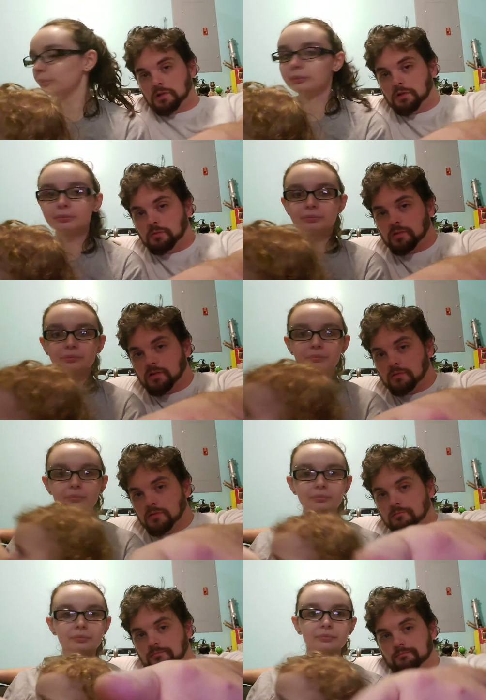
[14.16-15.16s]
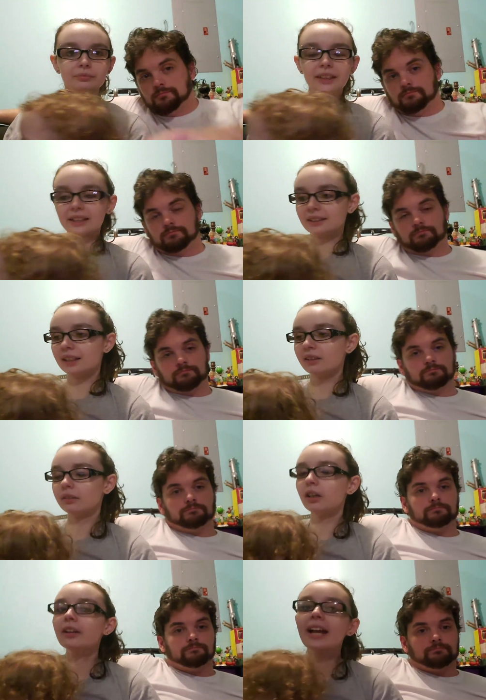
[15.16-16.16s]
Speaker 1: here, by the way.
Speaker 2: Yes, I
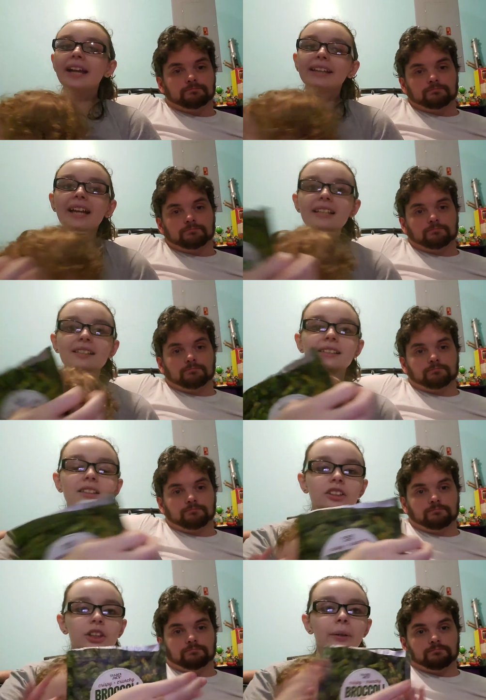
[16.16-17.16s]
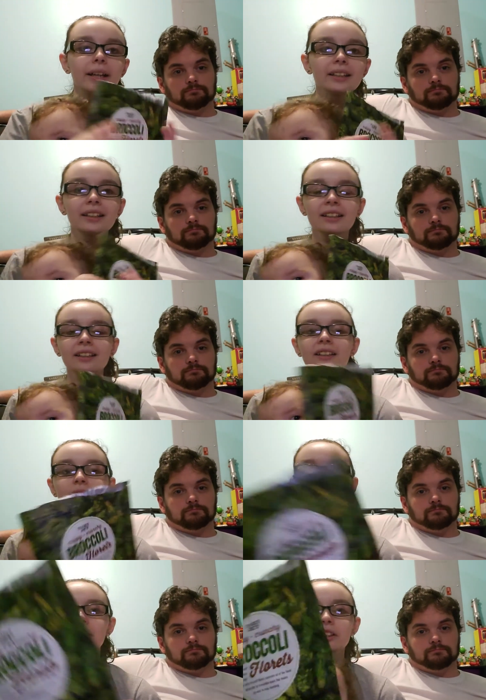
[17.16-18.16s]
know. Okay, yes. Show it.
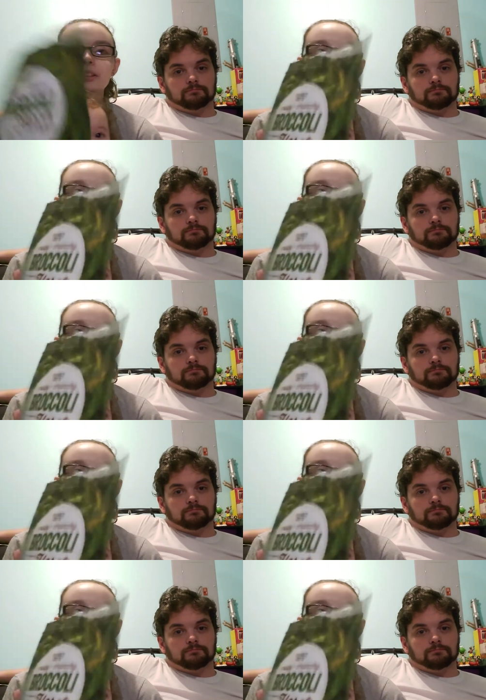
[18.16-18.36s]
We, you